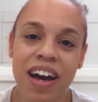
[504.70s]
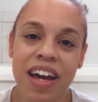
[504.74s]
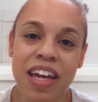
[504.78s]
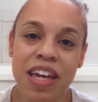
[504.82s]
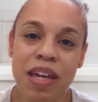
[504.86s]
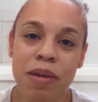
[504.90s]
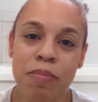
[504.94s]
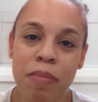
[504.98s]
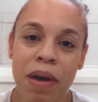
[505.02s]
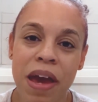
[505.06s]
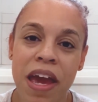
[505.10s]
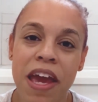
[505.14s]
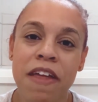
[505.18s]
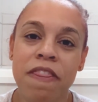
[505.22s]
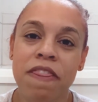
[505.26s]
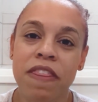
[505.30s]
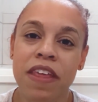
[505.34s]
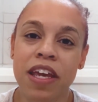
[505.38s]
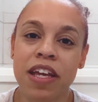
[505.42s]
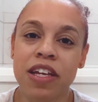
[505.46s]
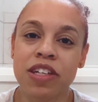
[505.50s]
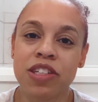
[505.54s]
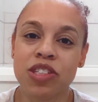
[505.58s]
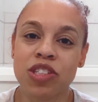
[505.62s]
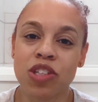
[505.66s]
He made
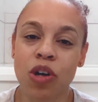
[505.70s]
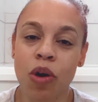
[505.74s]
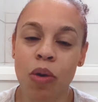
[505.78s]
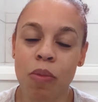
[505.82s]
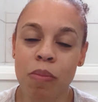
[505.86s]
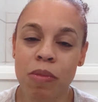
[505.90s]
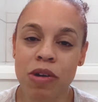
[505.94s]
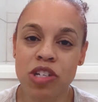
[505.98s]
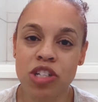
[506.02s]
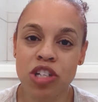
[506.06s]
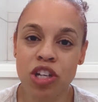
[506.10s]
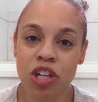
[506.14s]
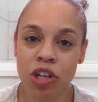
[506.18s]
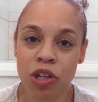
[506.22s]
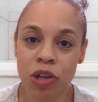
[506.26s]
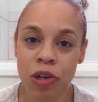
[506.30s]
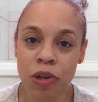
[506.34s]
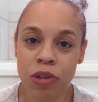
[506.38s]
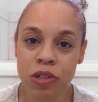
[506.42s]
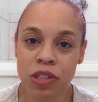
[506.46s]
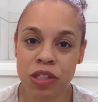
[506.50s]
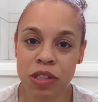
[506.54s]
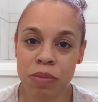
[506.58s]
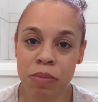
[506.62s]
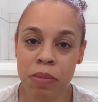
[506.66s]
things so much
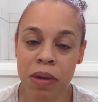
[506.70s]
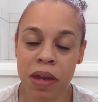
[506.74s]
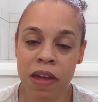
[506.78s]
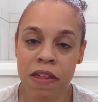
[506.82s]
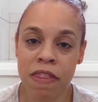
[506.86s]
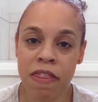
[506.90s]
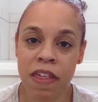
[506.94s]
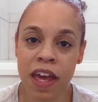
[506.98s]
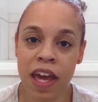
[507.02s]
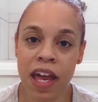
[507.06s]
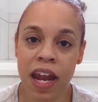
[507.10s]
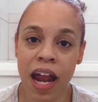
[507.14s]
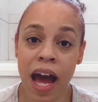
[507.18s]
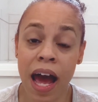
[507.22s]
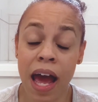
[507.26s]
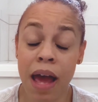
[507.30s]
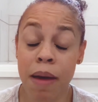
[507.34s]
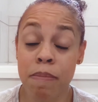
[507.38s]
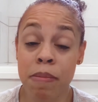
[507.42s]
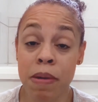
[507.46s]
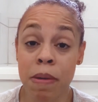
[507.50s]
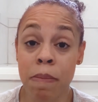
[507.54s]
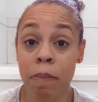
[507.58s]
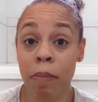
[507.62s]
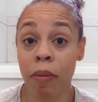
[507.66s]
clearer to me that I have
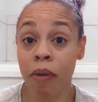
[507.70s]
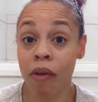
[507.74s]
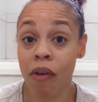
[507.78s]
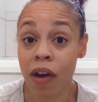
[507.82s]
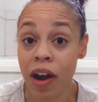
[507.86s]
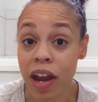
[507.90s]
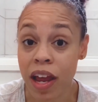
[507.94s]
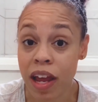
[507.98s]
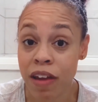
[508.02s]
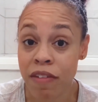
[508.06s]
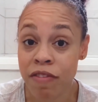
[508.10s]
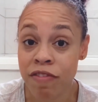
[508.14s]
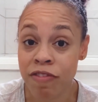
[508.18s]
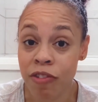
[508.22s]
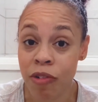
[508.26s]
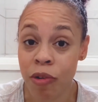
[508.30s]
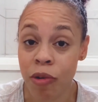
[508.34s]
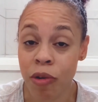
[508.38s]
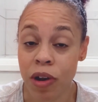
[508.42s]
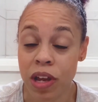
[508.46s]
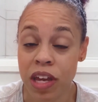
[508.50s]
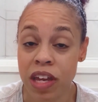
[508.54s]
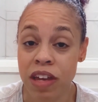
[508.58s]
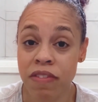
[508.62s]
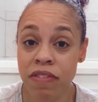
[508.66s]
been praying
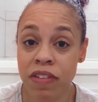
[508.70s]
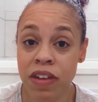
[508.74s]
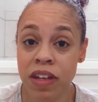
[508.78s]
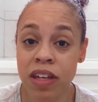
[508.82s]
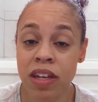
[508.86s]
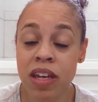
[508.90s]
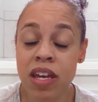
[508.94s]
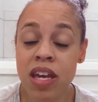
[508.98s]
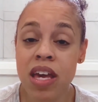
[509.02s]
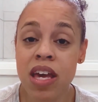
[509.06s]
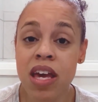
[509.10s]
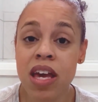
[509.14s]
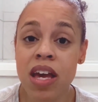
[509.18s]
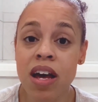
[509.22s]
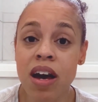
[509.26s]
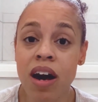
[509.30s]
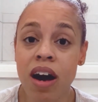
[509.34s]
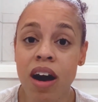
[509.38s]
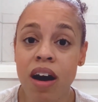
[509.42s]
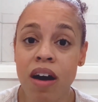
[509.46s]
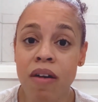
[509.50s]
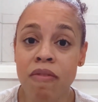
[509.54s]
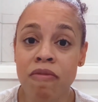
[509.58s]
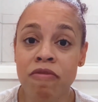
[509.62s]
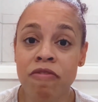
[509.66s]
for, even
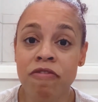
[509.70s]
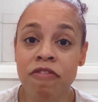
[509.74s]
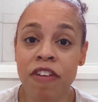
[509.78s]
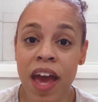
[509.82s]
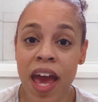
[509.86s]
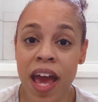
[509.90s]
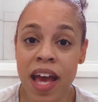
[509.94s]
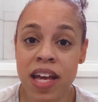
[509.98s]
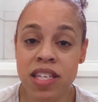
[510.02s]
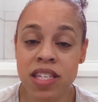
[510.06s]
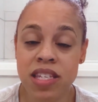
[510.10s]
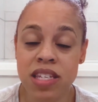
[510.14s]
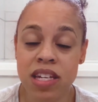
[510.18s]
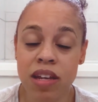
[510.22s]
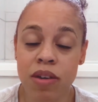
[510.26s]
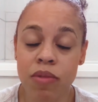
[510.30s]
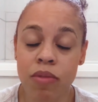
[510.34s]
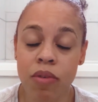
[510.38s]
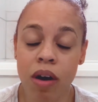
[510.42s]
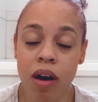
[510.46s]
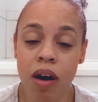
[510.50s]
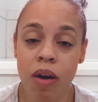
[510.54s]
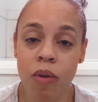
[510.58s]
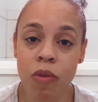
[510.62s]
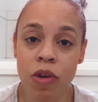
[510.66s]
fasting
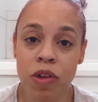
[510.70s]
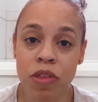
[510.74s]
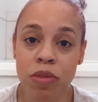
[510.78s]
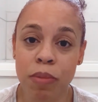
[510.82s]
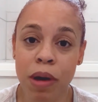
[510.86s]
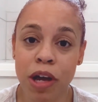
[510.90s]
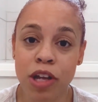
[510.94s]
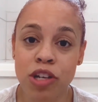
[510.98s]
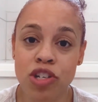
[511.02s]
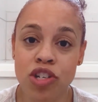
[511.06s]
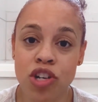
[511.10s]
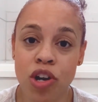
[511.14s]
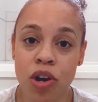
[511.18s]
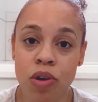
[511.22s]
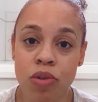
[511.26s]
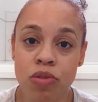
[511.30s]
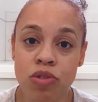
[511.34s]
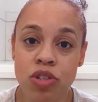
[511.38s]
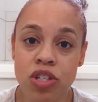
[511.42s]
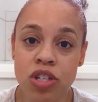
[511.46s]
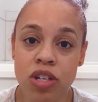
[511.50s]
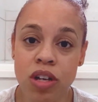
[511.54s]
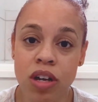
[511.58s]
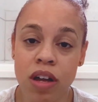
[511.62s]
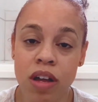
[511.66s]
with my
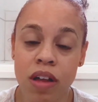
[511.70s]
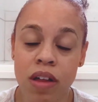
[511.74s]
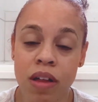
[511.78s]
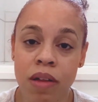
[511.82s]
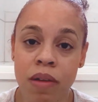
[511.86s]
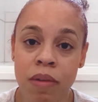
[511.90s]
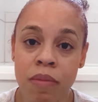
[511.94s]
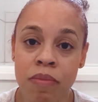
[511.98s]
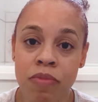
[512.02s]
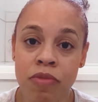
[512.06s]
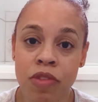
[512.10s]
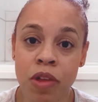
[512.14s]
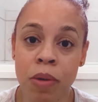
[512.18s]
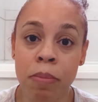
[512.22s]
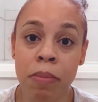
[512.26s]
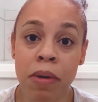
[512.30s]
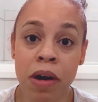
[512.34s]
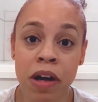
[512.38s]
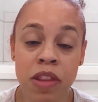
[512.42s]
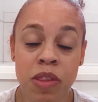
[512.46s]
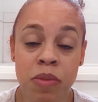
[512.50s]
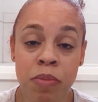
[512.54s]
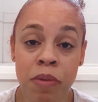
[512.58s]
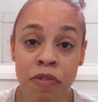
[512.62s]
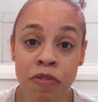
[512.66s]
church the
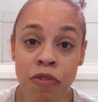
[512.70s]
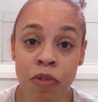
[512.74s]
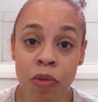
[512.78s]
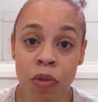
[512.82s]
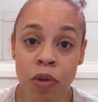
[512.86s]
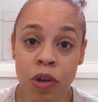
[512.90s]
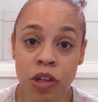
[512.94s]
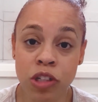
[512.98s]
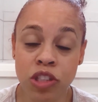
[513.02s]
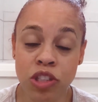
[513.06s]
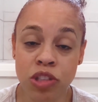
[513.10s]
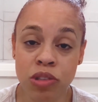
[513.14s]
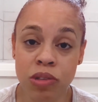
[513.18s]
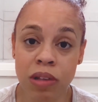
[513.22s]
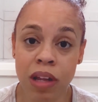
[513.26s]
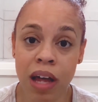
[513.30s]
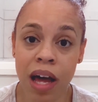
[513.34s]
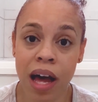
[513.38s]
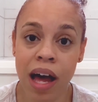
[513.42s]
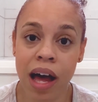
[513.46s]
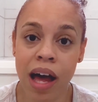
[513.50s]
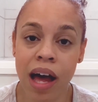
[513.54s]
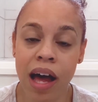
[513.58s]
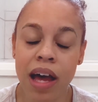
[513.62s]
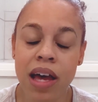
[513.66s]
month before in
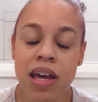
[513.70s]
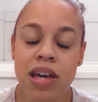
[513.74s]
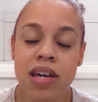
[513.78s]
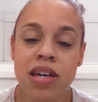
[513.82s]
July